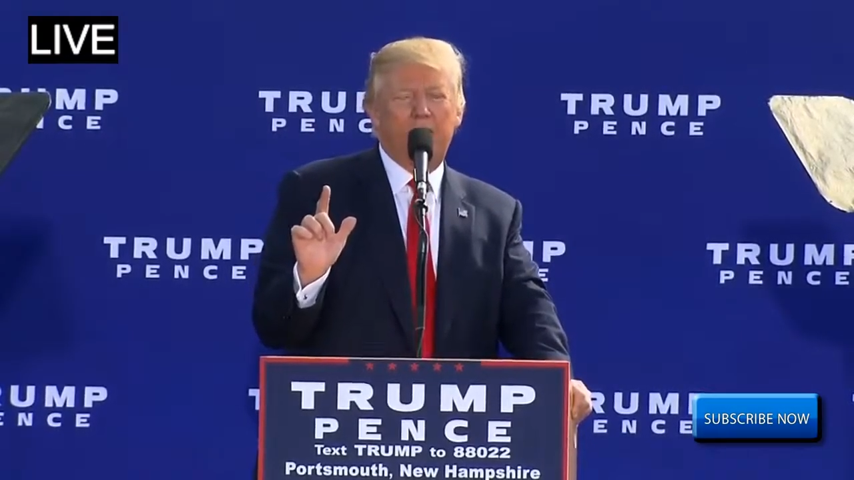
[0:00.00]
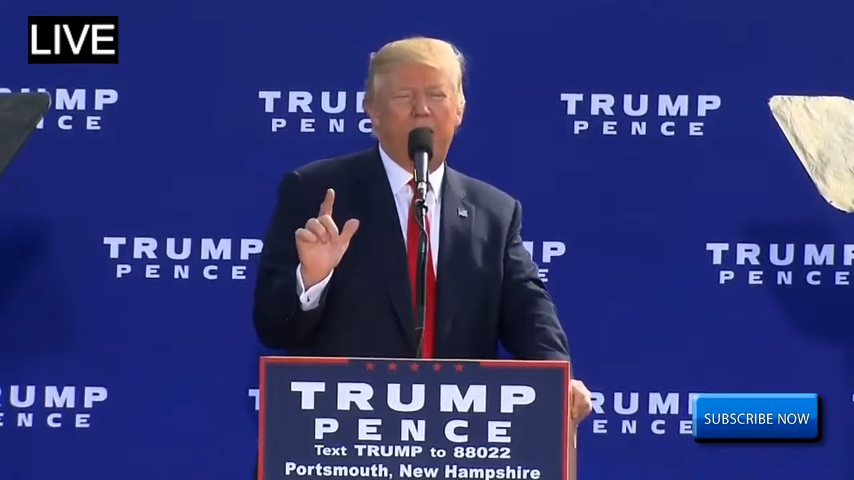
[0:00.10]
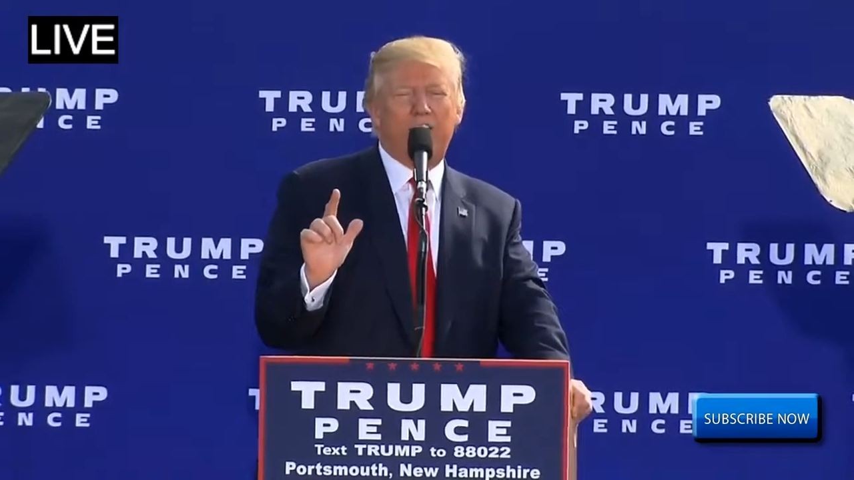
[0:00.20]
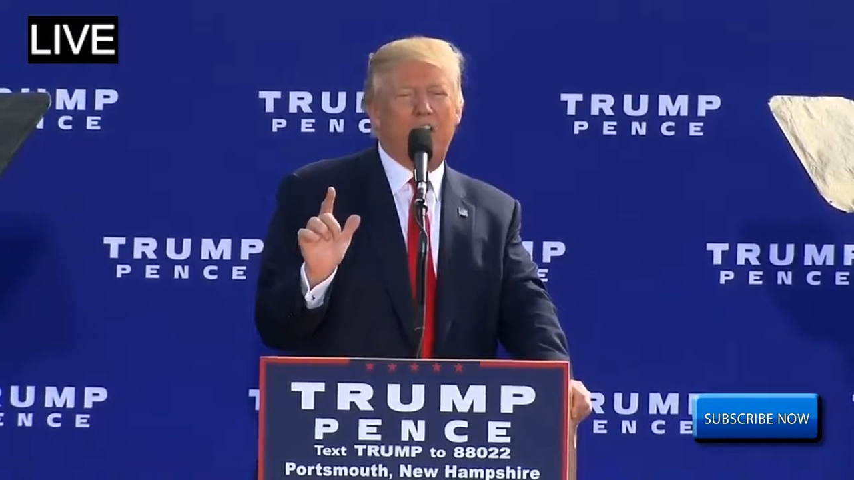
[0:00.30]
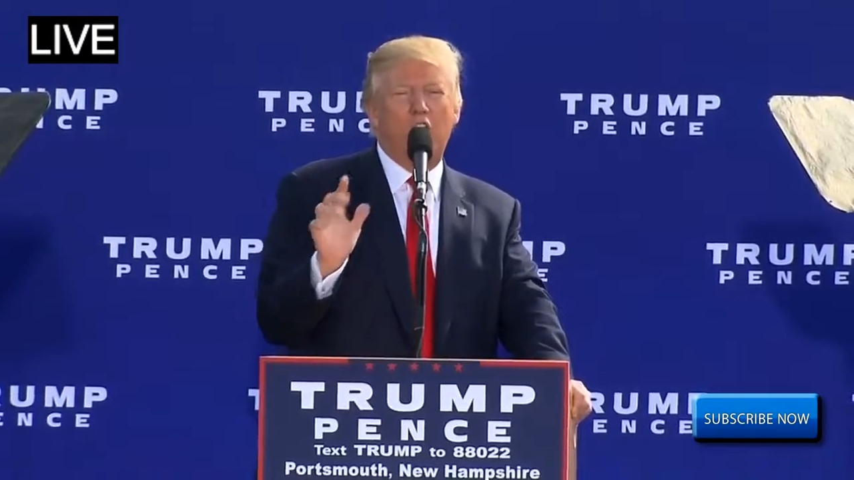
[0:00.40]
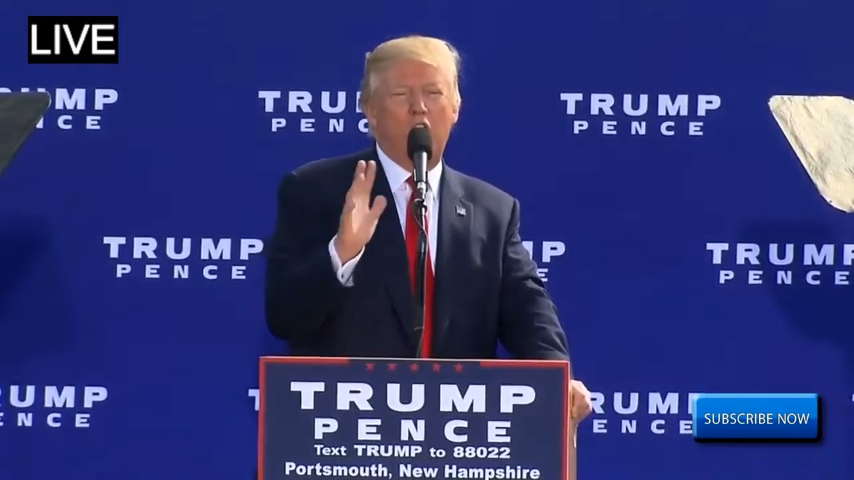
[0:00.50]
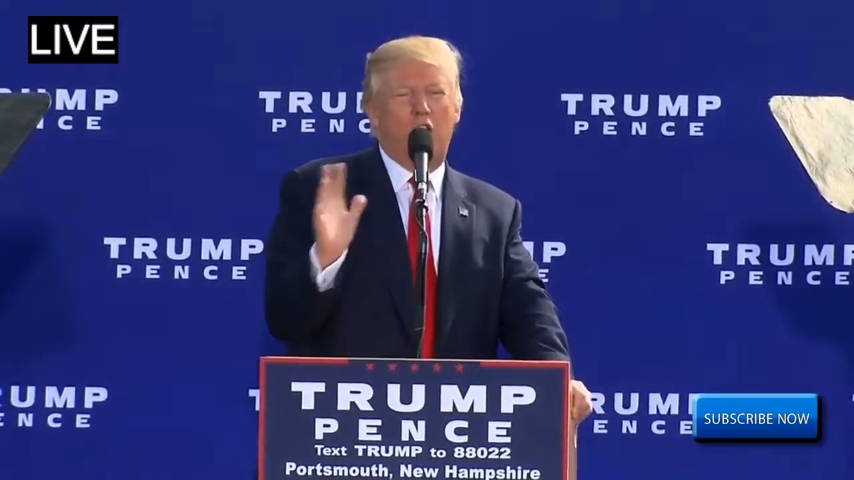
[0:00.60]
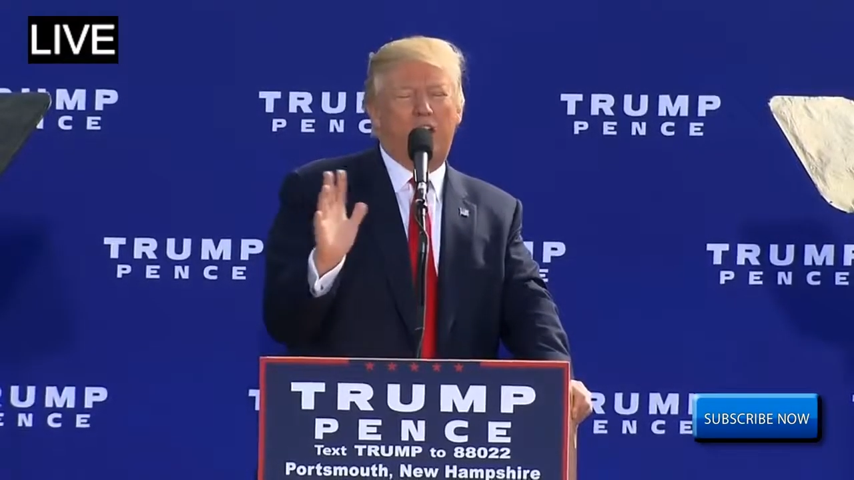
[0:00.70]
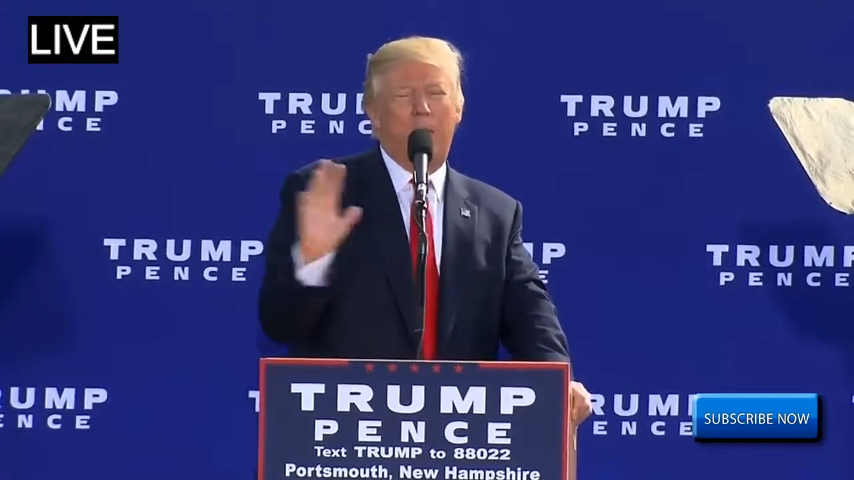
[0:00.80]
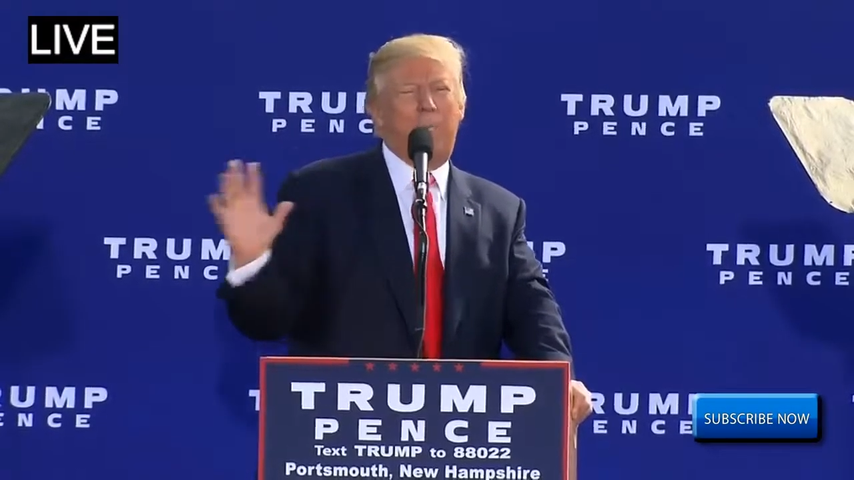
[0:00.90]
I said, no, no,
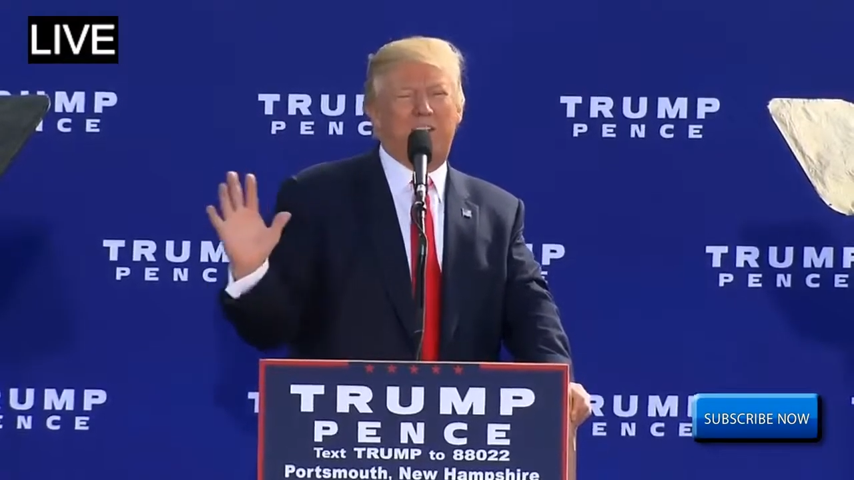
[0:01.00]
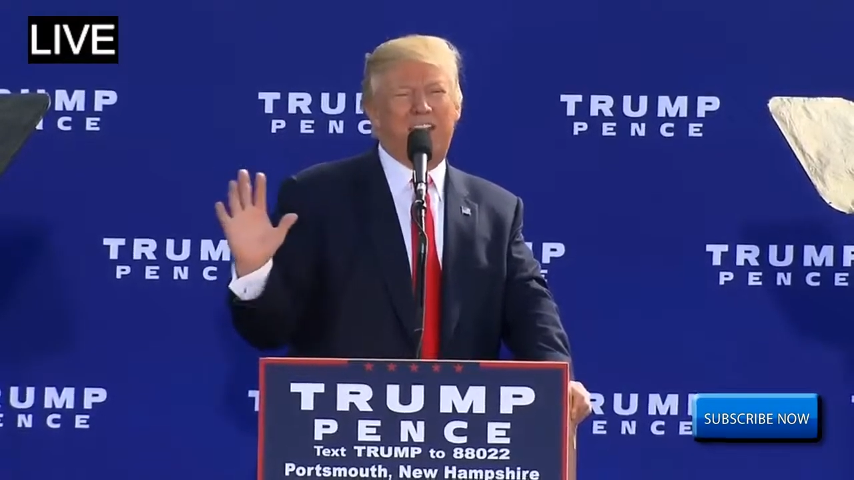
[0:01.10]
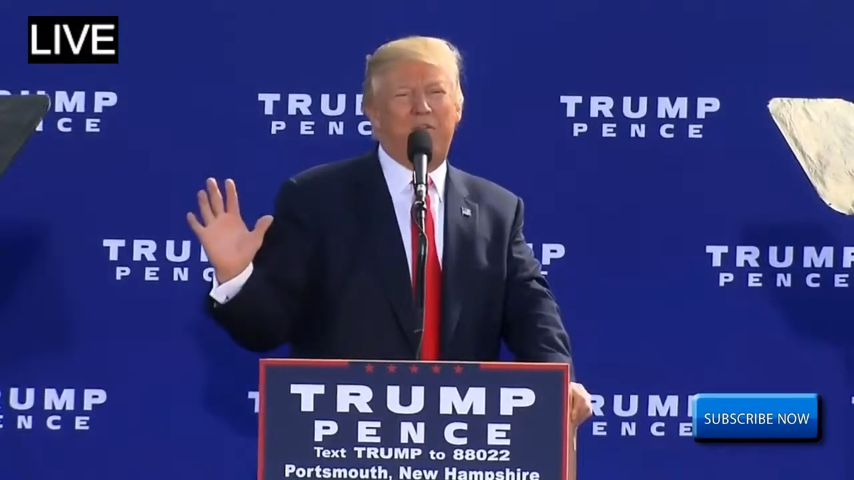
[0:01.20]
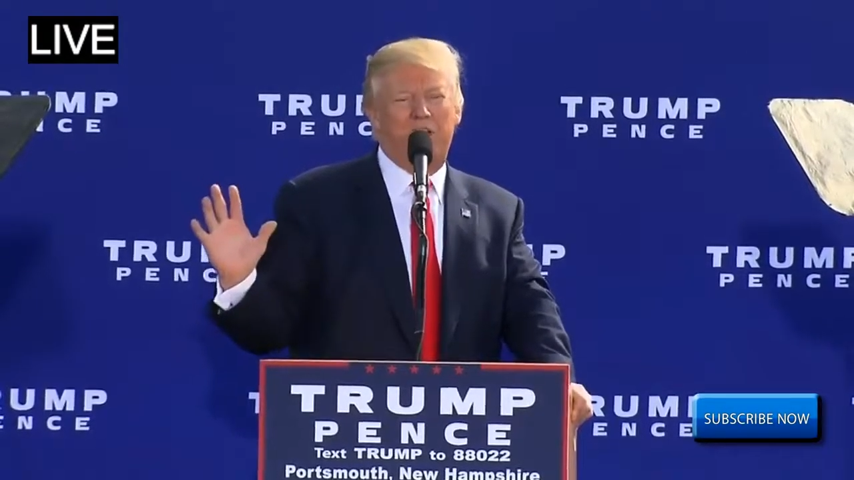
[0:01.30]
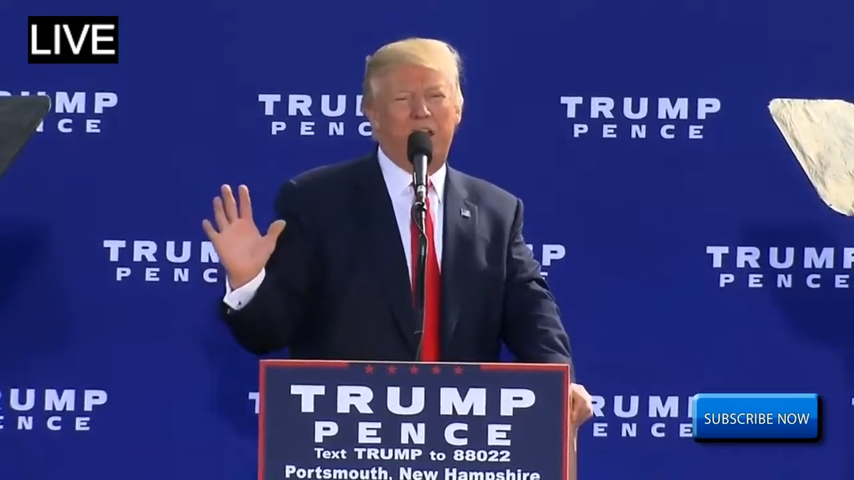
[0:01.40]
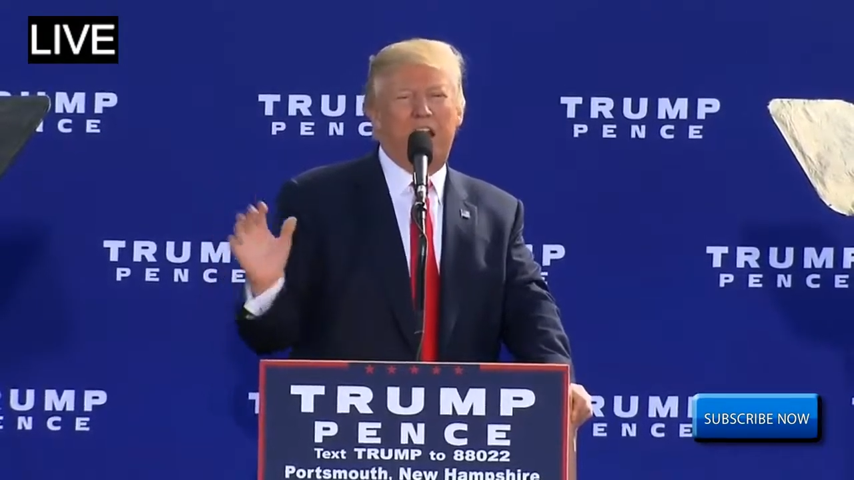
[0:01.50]
it can't be 70.